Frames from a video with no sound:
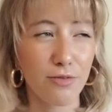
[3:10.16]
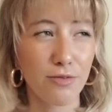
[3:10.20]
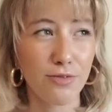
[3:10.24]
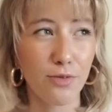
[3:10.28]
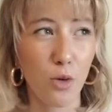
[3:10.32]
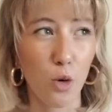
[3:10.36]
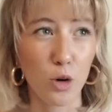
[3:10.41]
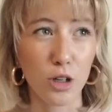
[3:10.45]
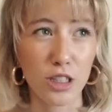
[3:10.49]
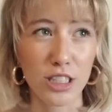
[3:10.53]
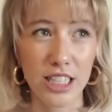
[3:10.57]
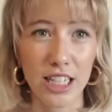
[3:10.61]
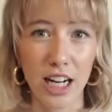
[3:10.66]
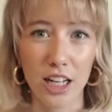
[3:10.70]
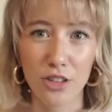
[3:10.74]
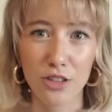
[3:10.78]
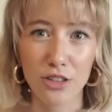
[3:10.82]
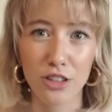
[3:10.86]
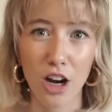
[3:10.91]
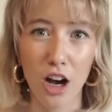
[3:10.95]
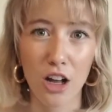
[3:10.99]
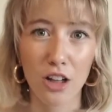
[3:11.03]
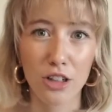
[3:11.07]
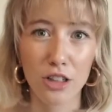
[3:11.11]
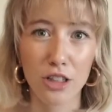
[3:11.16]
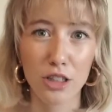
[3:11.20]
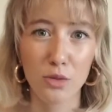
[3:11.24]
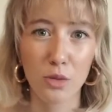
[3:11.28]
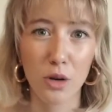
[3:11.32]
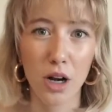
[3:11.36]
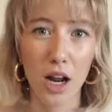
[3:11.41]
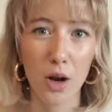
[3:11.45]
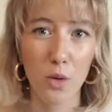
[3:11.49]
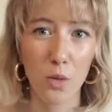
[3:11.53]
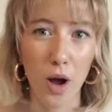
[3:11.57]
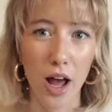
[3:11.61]
$1,400
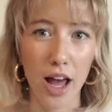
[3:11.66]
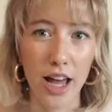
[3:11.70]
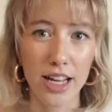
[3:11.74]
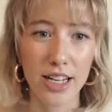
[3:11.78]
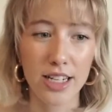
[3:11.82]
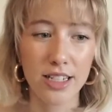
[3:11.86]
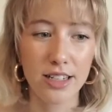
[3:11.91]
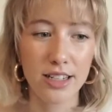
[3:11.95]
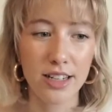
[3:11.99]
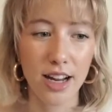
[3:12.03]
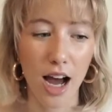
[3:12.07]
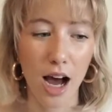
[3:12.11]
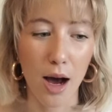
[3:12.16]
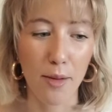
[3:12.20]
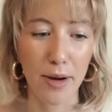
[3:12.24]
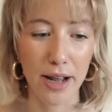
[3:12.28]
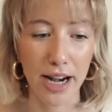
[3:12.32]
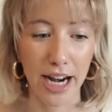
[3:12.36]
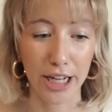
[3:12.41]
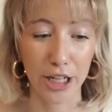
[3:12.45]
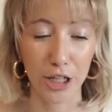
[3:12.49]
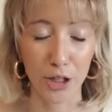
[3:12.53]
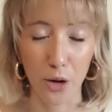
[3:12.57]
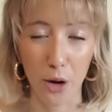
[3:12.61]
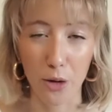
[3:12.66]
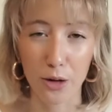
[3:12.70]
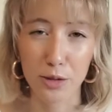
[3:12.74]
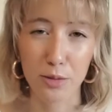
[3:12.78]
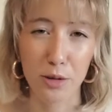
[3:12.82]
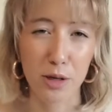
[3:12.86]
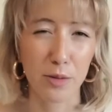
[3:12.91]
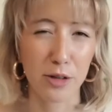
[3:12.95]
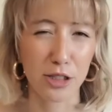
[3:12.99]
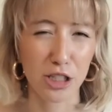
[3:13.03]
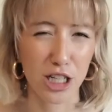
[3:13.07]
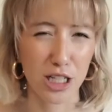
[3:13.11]
when I went, and I knew I was
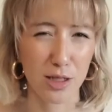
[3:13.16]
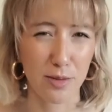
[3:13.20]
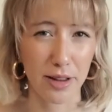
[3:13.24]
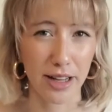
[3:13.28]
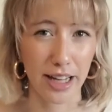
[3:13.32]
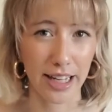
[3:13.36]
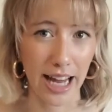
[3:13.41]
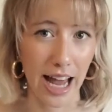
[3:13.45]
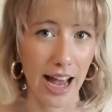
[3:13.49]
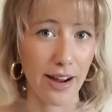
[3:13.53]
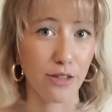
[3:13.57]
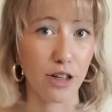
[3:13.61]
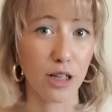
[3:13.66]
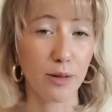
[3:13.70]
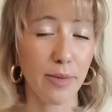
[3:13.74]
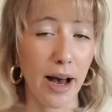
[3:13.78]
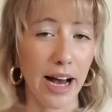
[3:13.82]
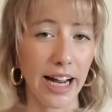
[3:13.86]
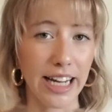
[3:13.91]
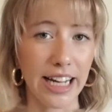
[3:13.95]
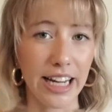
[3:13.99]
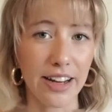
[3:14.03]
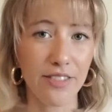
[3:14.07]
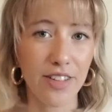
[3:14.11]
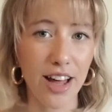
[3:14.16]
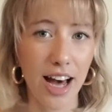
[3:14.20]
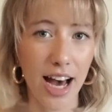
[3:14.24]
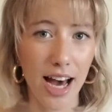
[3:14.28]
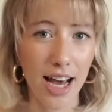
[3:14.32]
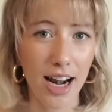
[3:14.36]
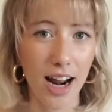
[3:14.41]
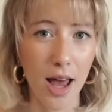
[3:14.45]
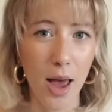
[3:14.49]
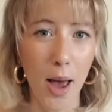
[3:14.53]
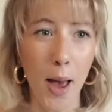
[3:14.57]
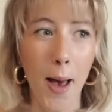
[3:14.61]
pretty much gonna spend like every penny of
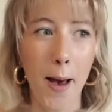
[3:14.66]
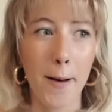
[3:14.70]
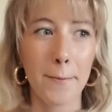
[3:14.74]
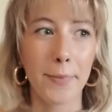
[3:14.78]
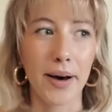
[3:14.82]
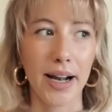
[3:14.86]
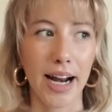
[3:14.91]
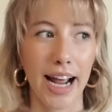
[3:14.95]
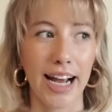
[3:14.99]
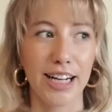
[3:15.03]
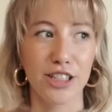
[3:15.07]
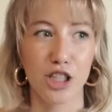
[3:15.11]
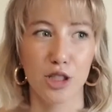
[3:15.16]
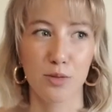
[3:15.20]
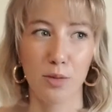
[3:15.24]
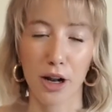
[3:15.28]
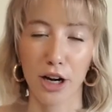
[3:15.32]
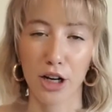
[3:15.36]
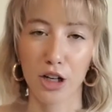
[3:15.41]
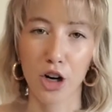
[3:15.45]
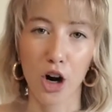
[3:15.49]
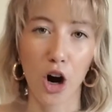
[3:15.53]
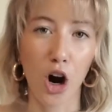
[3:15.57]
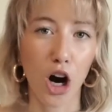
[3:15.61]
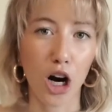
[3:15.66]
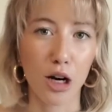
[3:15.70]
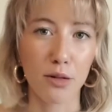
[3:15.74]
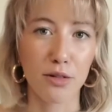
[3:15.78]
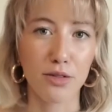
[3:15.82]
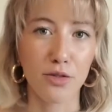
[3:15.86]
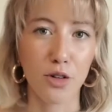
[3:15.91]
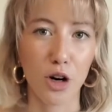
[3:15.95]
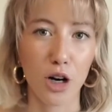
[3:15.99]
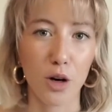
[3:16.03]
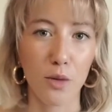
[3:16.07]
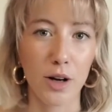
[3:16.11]
that, but I had just bought a car
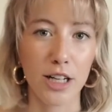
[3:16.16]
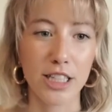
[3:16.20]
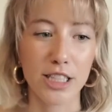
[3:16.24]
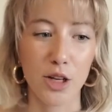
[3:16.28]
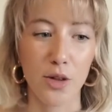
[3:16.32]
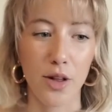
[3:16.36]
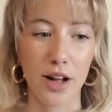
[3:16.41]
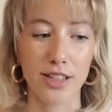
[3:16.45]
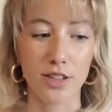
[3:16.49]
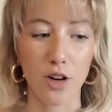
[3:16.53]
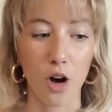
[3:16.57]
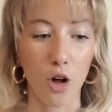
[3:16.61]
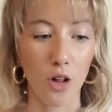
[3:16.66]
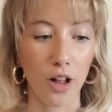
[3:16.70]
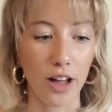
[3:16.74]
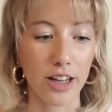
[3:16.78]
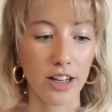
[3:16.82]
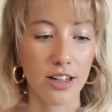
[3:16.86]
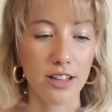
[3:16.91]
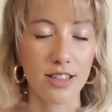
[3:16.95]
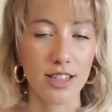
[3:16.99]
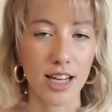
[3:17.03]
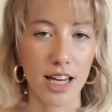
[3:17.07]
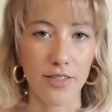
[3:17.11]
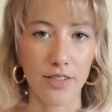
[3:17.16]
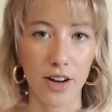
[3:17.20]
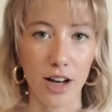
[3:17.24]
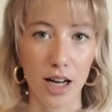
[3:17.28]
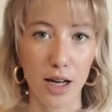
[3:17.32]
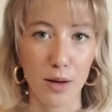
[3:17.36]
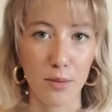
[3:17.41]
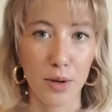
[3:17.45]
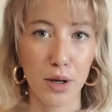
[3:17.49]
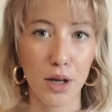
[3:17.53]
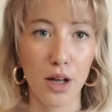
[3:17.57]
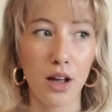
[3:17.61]
before I went, so that's all I could save
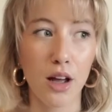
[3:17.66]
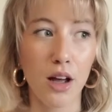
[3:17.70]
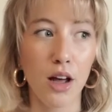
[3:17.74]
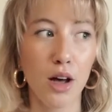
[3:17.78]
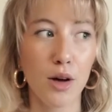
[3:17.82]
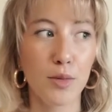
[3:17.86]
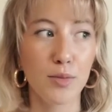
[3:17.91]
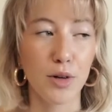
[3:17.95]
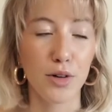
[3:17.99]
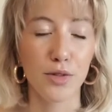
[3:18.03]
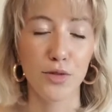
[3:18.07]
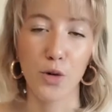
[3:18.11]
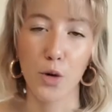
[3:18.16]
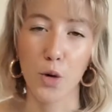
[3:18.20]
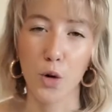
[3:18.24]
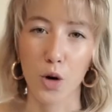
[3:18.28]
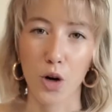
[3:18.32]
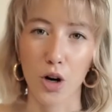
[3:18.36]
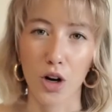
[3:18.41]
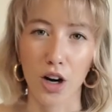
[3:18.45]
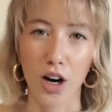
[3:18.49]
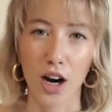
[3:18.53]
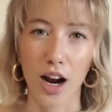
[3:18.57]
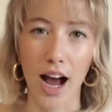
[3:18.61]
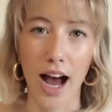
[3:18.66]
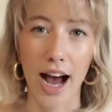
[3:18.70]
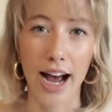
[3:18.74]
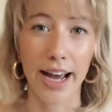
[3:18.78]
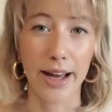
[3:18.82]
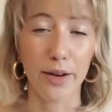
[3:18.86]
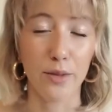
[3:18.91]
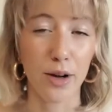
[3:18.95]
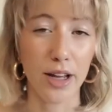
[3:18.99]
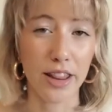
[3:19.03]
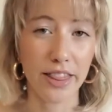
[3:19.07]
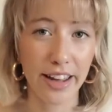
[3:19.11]
up before
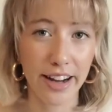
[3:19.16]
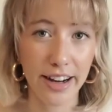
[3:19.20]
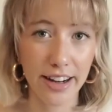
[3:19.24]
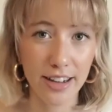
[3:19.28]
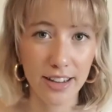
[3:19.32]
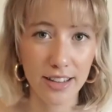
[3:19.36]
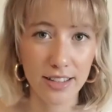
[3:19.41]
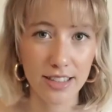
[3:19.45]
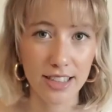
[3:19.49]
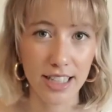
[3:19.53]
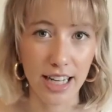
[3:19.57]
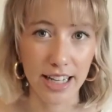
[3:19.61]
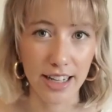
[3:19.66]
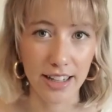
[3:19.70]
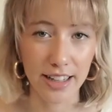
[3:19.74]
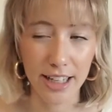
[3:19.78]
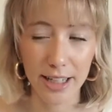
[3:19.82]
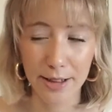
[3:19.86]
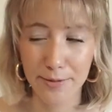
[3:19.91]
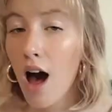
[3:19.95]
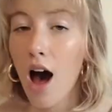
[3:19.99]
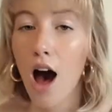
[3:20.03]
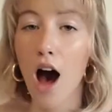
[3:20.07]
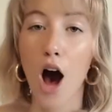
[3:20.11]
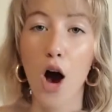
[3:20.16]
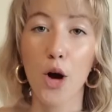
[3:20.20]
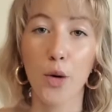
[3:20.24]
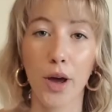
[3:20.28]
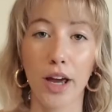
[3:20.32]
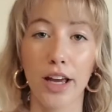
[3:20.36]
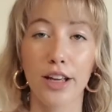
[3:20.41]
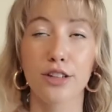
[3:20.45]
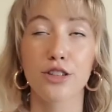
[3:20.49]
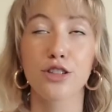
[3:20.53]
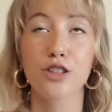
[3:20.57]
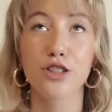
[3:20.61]
I went there to Italy.
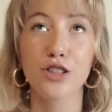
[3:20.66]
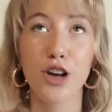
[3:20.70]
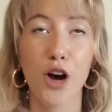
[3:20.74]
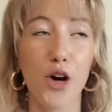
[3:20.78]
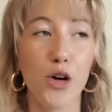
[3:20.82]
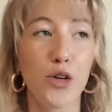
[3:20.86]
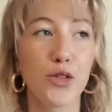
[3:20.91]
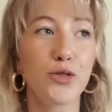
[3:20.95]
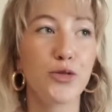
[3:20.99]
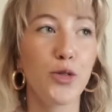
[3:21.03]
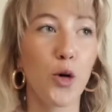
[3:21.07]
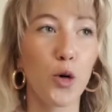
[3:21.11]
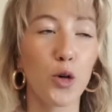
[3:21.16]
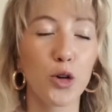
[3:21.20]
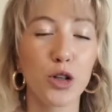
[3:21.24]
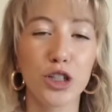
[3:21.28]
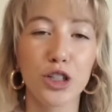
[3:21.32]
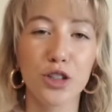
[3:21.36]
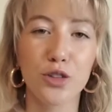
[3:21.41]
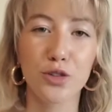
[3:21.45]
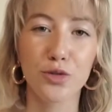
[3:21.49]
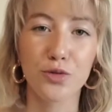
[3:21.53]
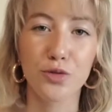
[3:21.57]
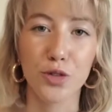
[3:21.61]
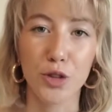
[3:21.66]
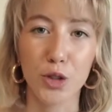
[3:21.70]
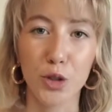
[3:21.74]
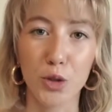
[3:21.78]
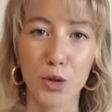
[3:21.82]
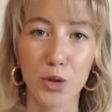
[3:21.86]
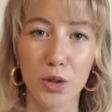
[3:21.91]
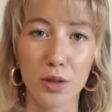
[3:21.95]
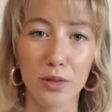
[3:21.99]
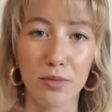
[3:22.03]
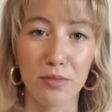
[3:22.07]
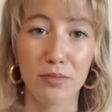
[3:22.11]
Okay, so for your
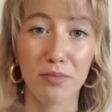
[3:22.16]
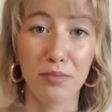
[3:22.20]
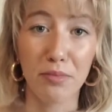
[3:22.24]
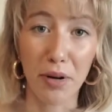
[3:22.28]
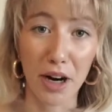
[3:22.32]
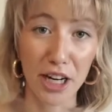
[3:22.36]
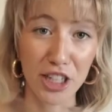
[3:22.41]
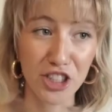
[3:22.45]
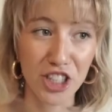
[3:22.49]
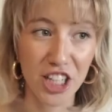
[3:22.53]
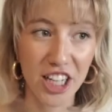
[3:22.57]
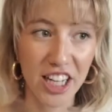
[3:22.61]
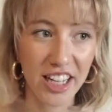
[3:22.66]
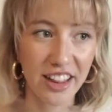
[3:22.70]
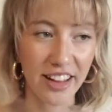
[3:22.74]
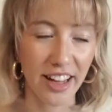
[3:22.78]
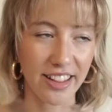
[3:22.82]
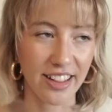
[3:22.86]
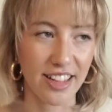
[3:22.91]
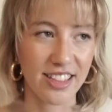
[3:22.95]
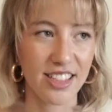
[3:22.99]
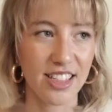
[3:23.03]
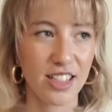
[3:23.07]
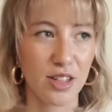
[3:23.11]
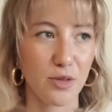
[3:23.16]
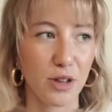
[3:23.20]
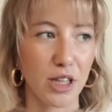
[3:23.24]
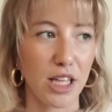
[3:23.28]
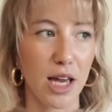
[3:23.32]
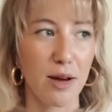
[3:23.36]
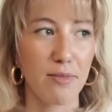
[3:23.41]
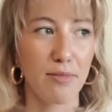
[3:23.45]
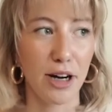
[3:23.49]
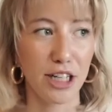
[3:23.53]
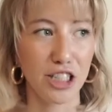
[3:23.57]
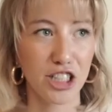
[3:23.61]
food budget, like this isn't
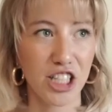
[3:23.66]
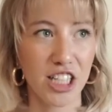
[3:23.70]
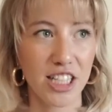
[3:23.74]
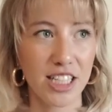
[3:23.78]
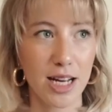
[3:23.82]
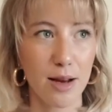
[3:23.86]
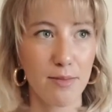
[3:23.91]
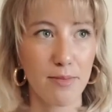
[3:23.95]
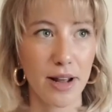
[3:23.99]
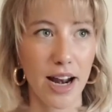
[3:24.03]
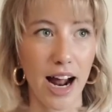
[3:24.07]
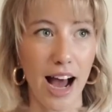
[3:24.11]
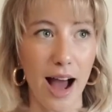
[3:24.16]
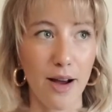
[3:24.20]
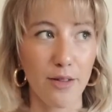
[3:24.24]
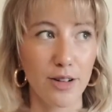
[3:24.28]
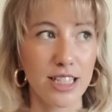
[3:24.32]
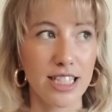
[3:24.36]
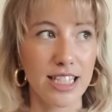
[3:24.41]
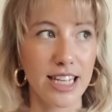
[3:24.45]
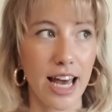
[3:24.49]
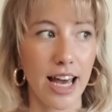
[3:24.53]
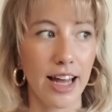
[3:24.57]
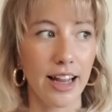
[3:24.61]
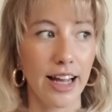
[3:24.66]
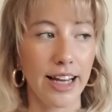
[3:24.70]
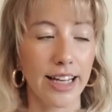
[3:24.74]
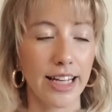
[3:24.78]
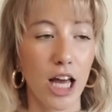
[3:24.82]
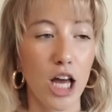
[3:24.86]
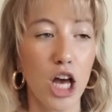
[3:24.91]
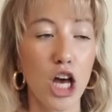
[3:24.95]
really a budgeting tip, but I would say like